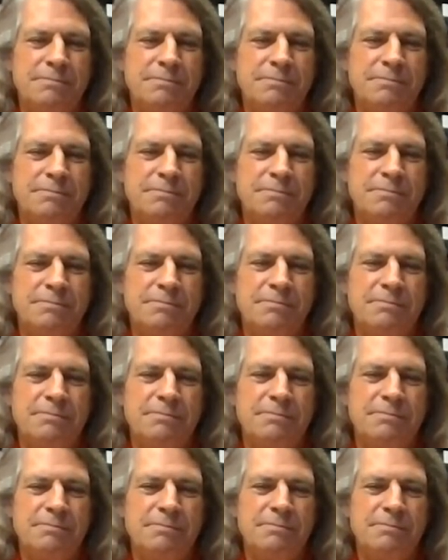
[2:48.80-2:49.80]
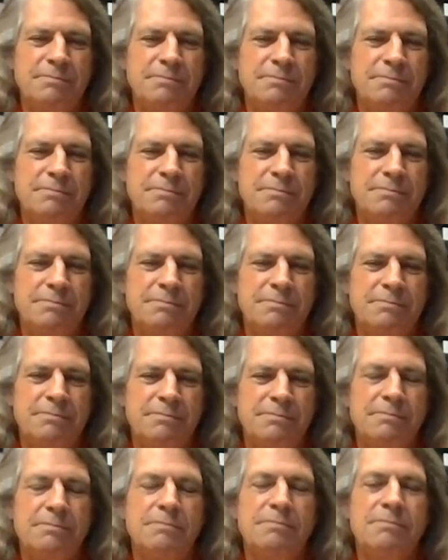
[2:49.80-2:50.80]

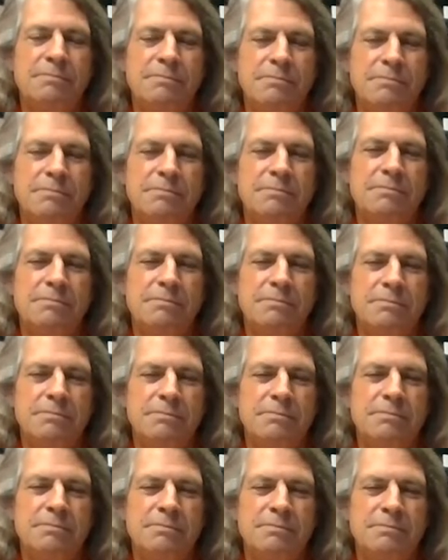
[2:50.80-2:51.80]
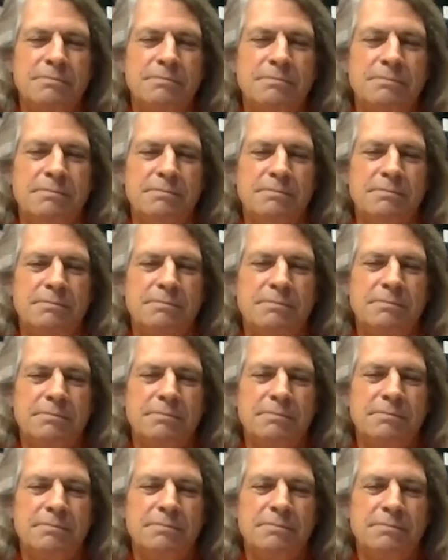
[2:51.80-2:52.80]

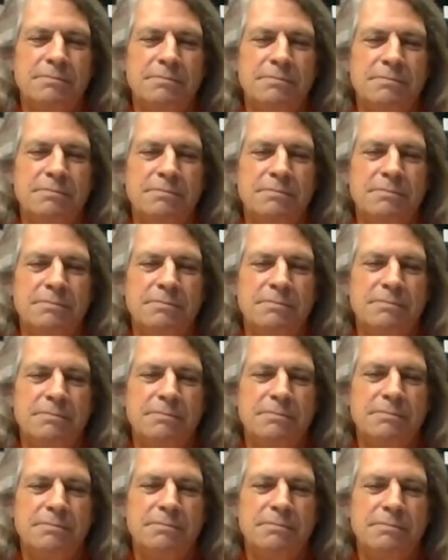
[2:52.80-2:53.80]
(silent)